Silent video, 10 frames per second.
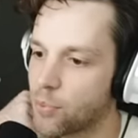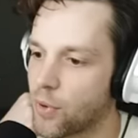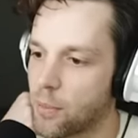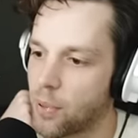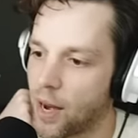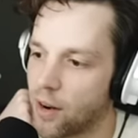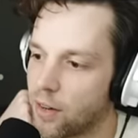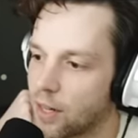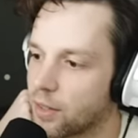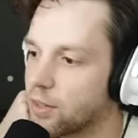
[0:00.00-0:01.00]

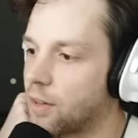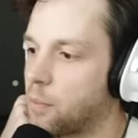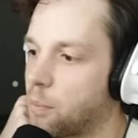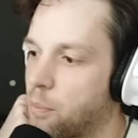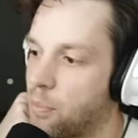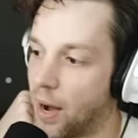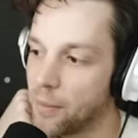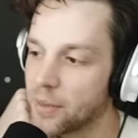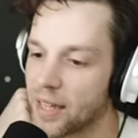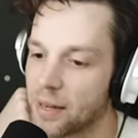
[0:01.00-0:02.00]
preparing some
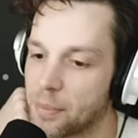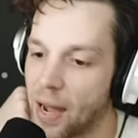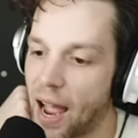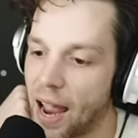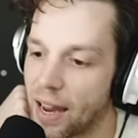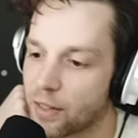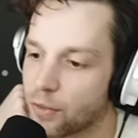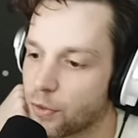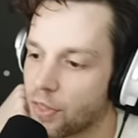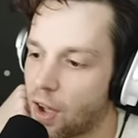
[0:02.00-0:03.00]
pumpkin pies
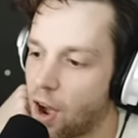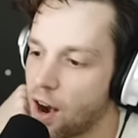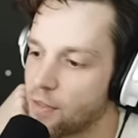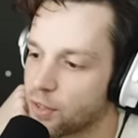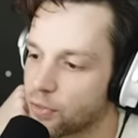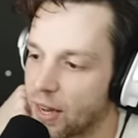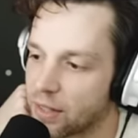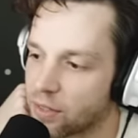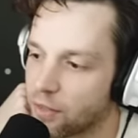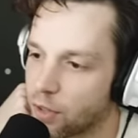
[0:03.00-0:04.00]
for the Harvest
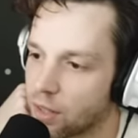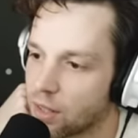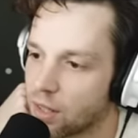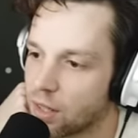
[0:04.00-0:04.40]
Festival.